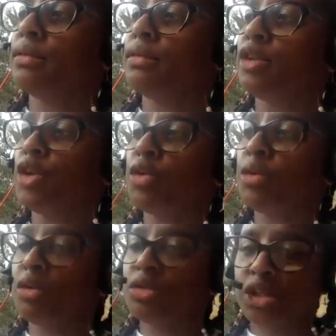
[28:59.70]
the
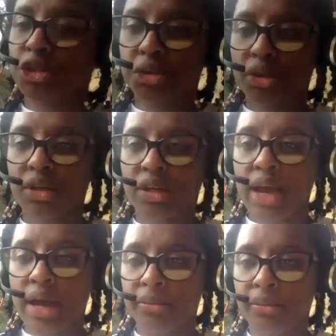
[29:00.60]
eurocentric
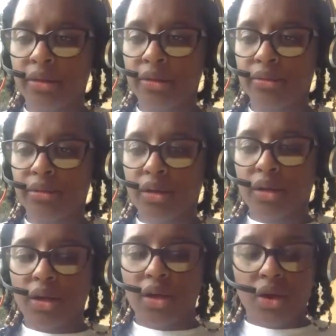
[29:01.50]
academy
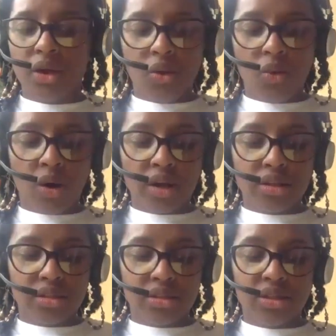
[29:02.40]
mm-hmm.
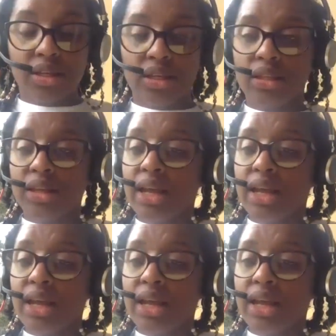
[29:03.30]
wants the, the